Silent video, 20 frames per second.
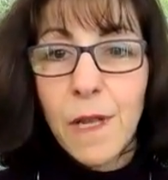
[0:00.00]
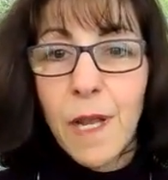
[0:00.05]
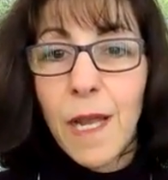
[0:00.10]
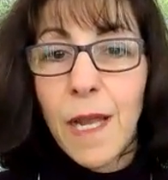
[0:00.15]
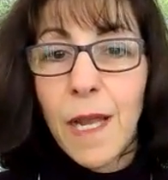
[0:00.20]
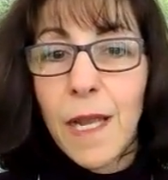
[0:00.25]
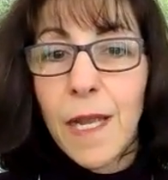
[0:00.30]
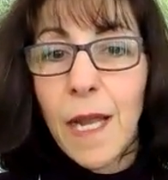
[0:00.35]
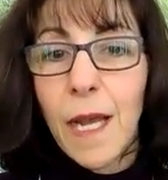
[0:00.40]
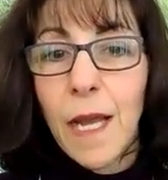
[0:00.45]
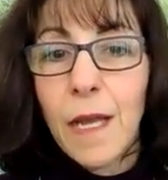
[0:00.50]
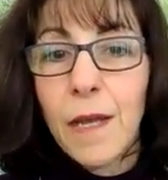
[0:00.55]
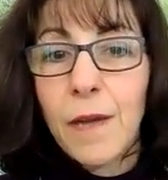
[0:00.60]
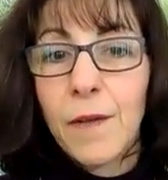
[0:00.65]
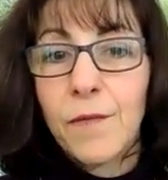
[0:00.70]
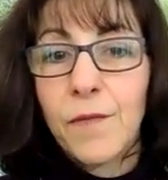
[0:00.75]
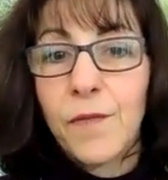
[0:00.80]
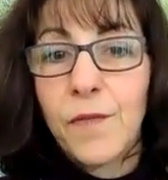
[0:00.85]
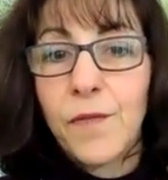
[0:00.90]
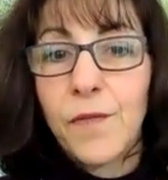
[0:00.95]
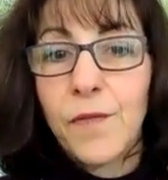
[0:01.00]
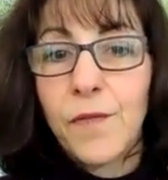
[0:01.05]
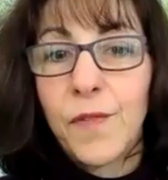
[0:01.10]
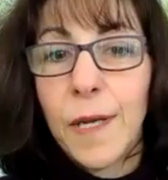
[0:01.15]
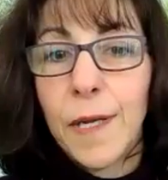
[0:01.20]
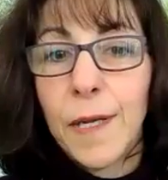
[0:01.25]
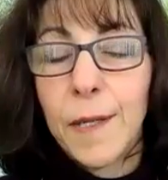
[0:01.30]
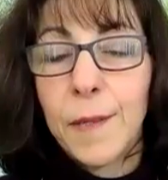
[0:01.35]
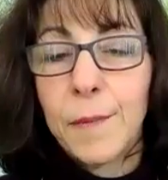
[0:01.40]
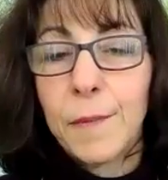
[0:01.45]
I have
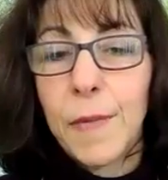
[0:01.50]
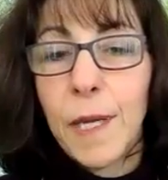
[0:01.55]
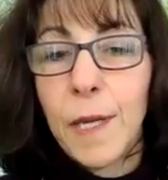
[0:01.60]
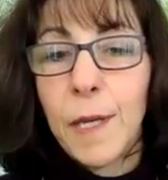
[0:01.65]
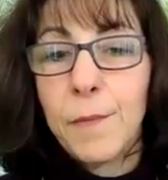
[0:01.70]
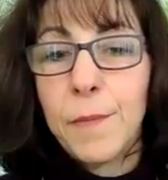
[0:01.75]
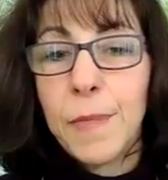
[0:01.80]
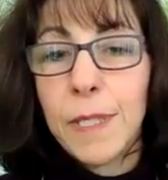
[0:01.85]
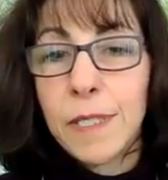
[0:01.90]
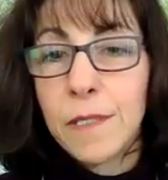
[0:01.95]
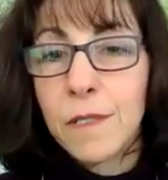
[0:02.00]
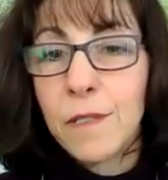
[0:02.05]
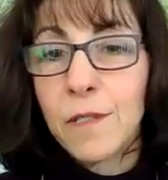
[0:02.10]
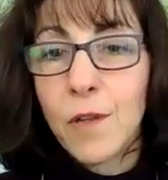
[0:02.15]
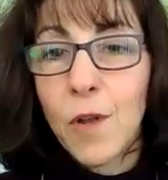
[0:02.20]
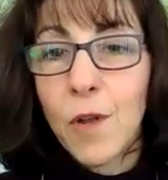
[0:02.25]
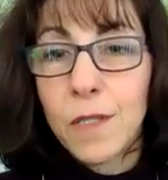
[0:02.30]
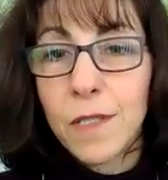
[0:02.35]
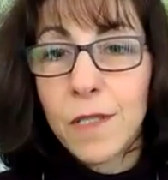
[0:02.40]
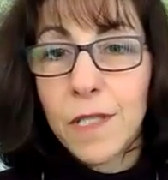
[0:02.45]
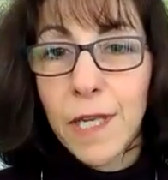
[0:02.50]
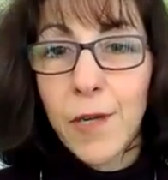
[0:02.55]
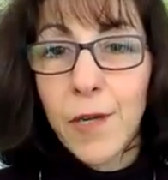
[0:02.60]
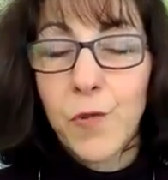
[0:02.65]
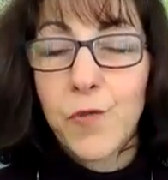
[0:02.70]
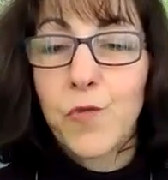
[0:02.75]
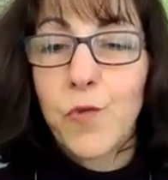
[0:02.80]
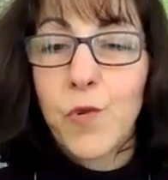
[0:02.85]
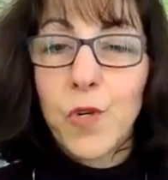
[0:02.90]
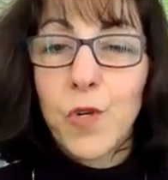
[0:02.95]
a business called
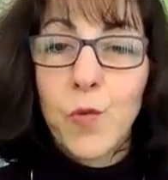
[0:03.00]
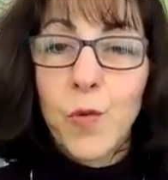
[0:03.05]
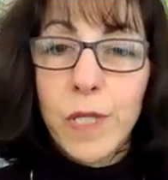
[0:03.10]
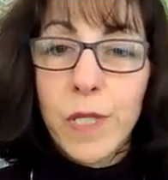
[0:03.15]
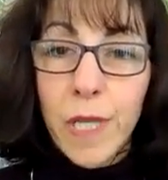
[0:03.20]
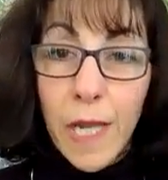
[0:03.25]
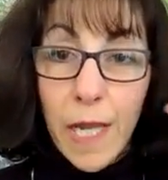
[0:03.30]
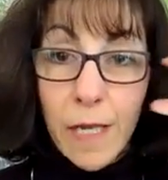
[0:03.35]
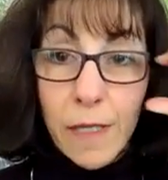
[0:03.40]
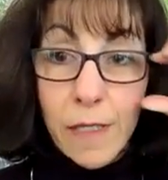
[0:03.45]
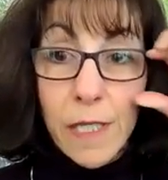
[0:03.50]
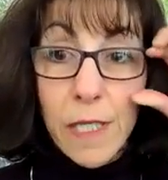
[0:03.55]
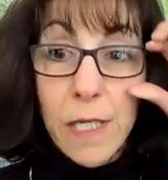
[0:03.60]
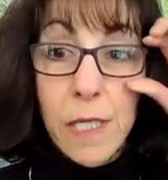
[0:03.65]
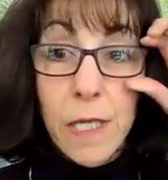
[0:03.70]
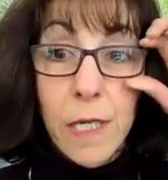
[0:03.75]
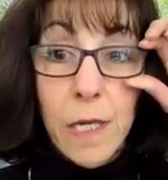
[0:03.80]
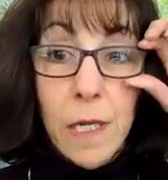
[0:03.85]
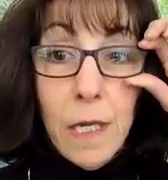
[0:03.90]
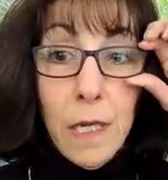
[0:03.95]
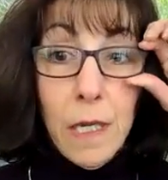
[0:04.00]
Sacred Work with Candi,